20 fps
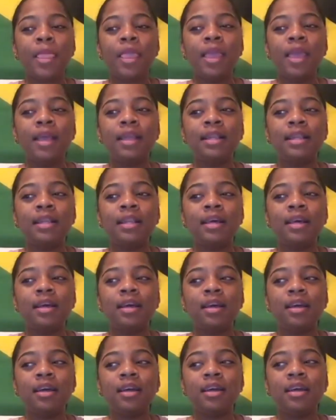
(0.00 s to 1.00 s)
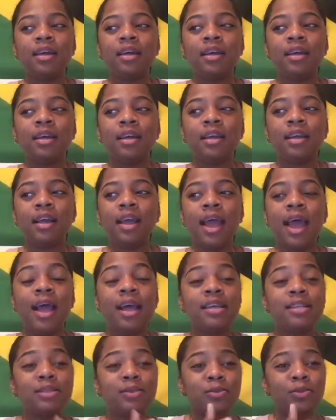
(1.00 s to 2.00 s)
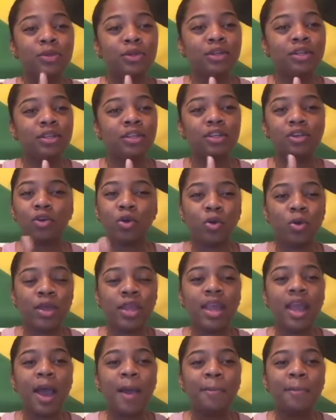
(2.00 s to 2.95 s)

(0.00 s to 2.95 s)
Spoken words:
and as we're growing,